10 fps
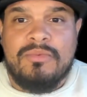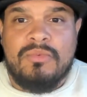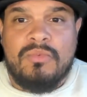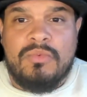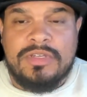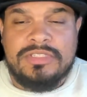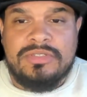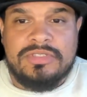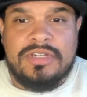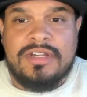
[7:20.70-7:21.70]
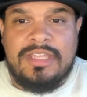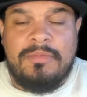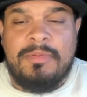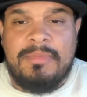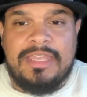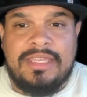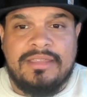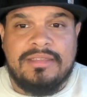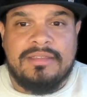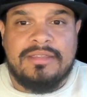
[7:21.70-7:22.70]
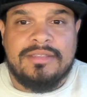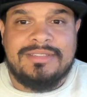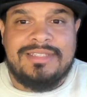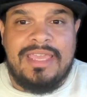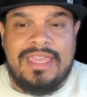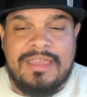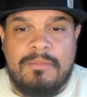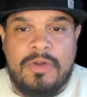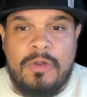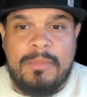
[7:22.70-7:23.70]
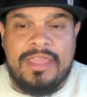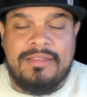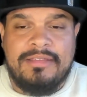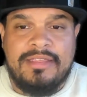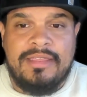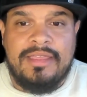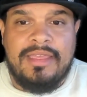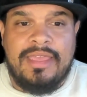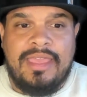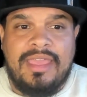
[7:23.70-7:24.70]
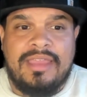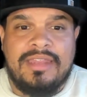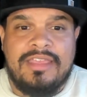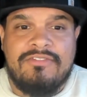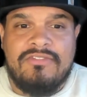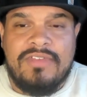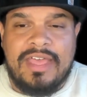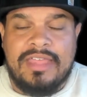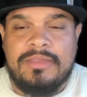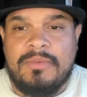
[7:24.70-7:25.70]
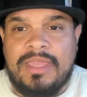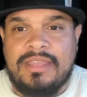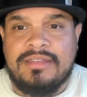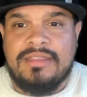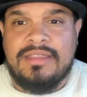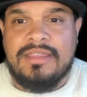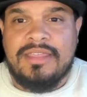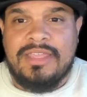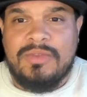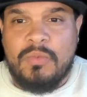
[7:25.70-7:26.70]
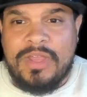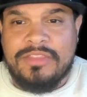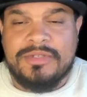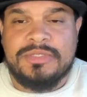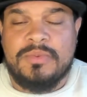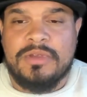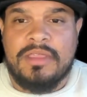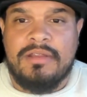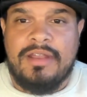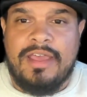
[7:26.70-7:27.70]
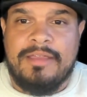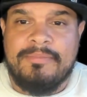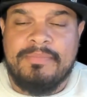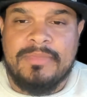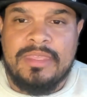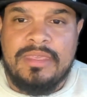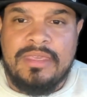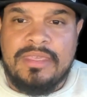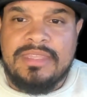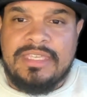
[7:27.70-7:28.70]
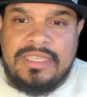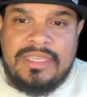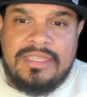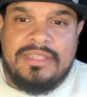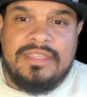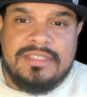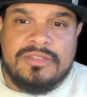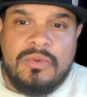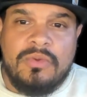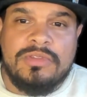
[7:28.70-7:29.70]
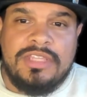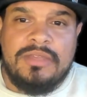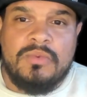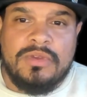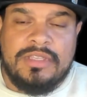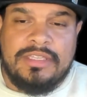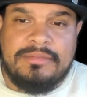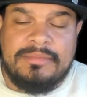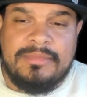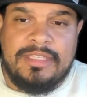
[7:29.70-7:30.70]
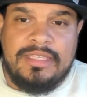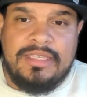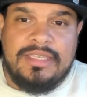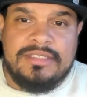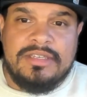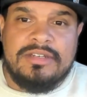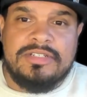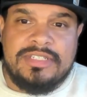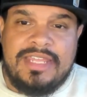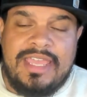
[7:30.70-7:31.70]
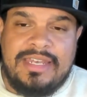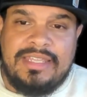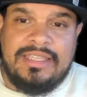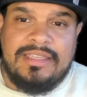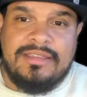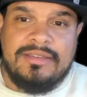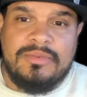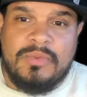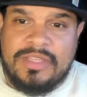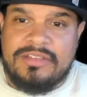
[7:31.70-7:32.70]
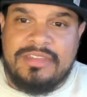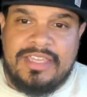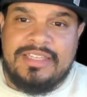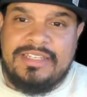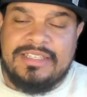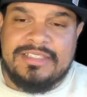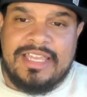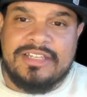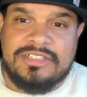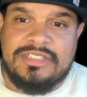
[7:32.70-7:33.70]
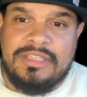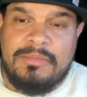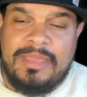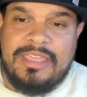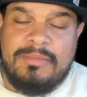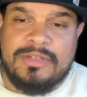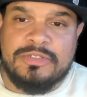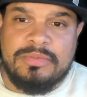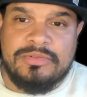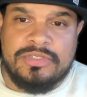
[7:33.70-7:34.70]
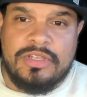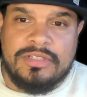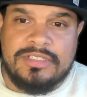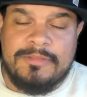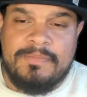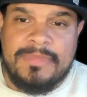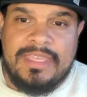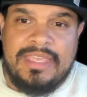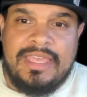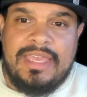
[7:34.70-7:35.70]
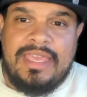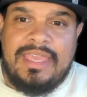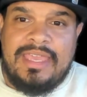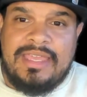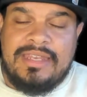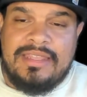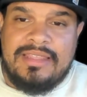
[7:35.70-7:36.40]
once you start implementing, take a moment and evaluate whether it's working or not. The key to this whole thing working is understanding whether the idea is actually making measurable results. And